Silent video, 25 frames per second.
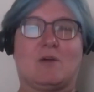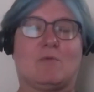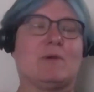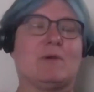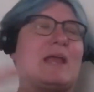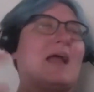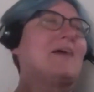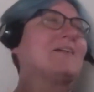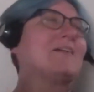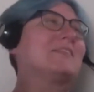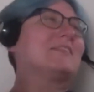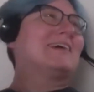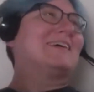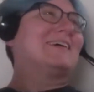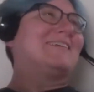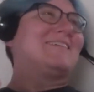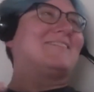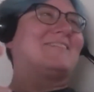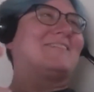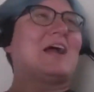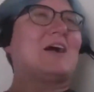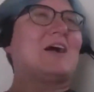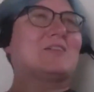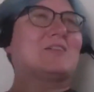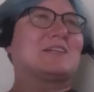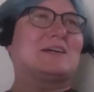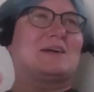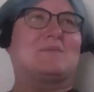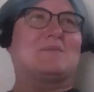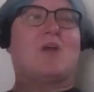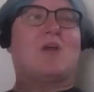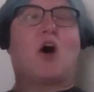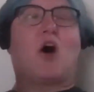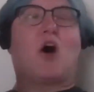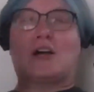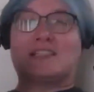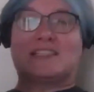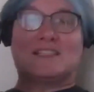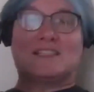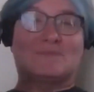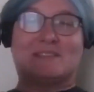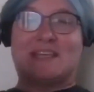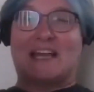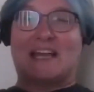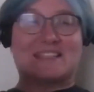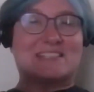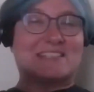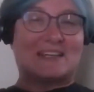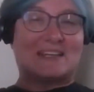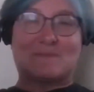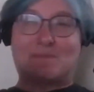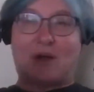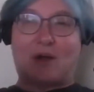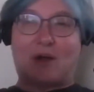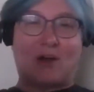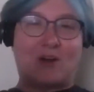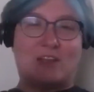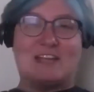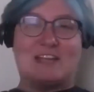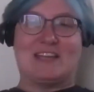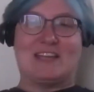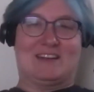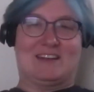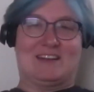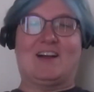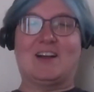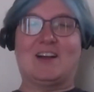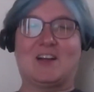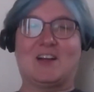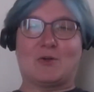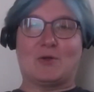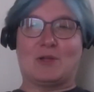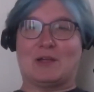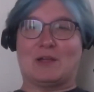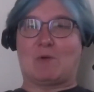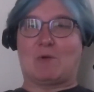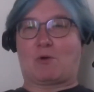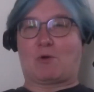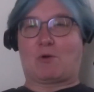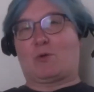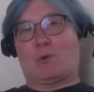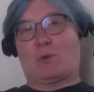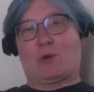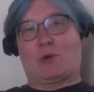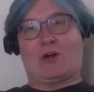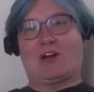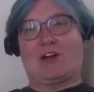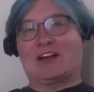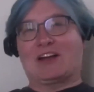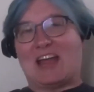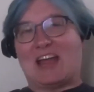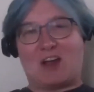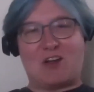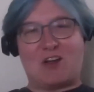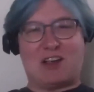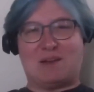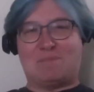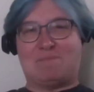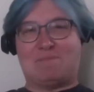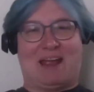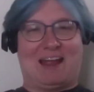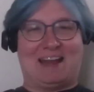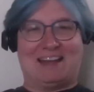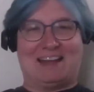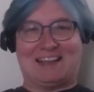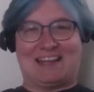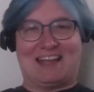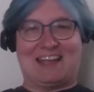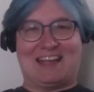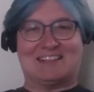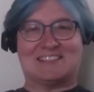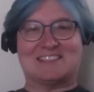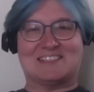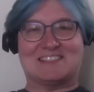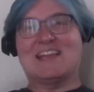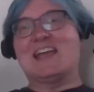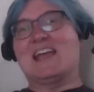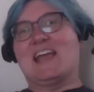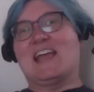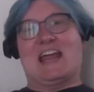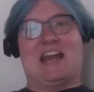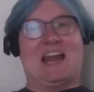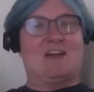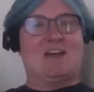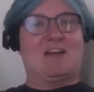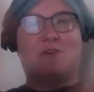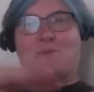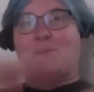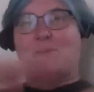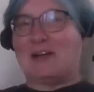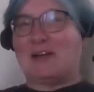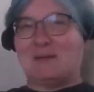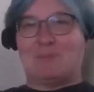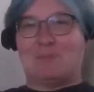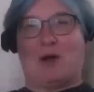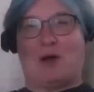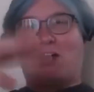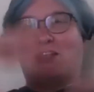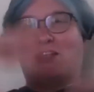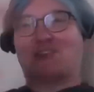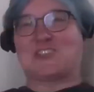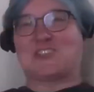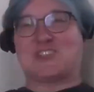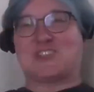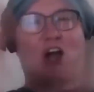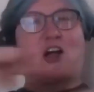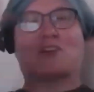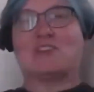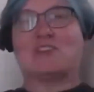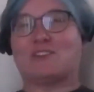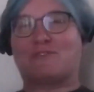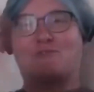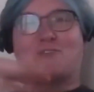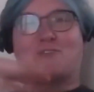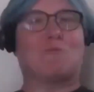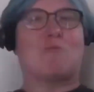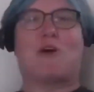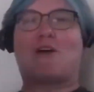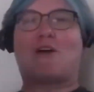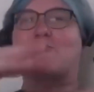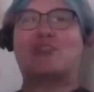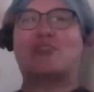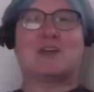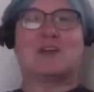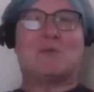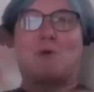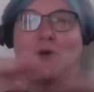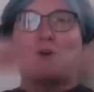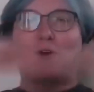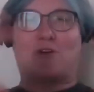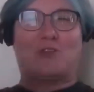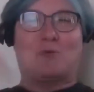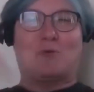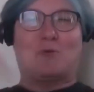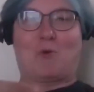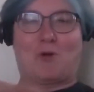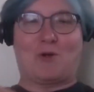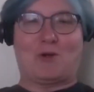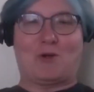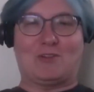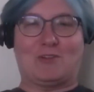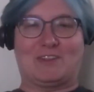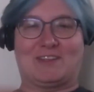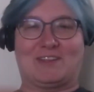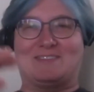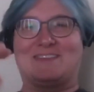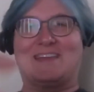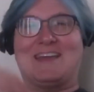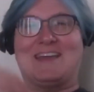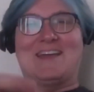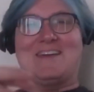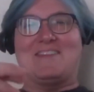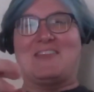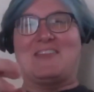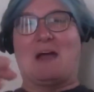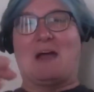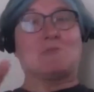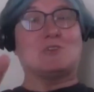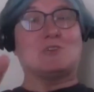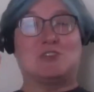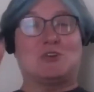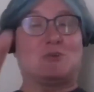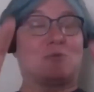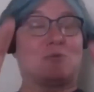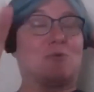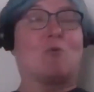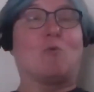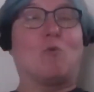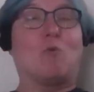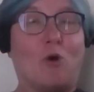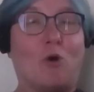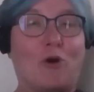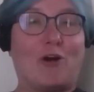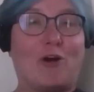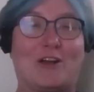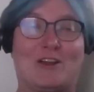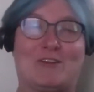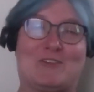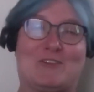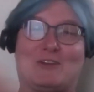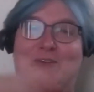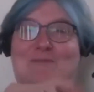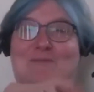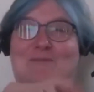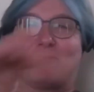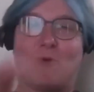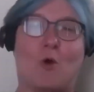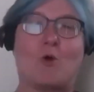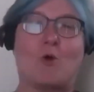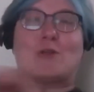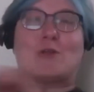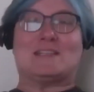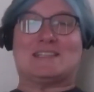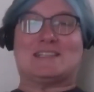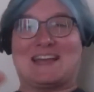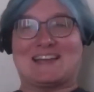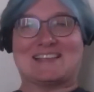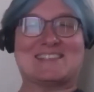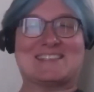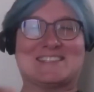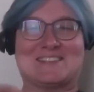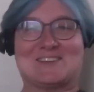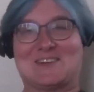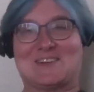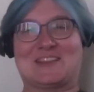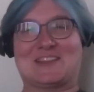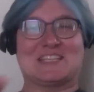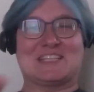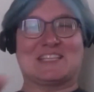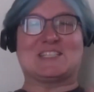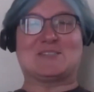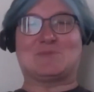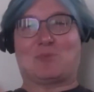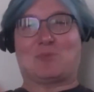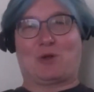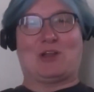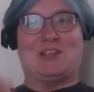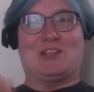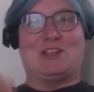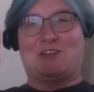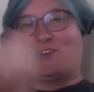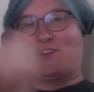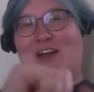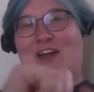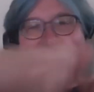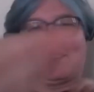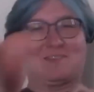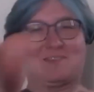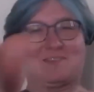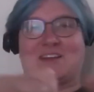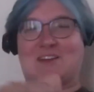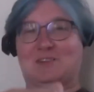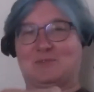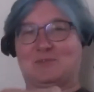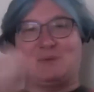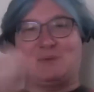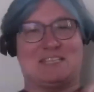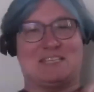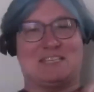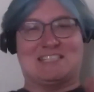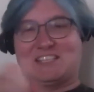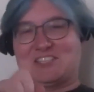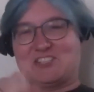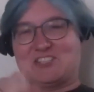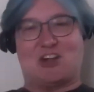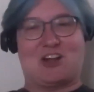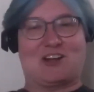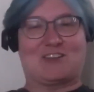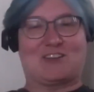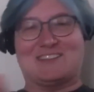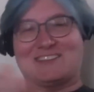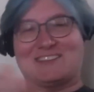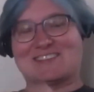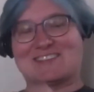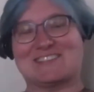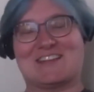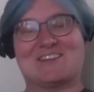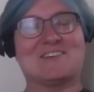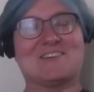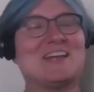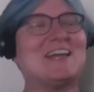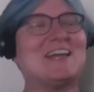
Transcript: we held a awesome testing party in Hungary where there were Hungarian pancakes and everybody bought chocolate from wherever they were in the world, and that was your reward. If you wrote a test during the sprint, you got a little piece of chocolate and stuff.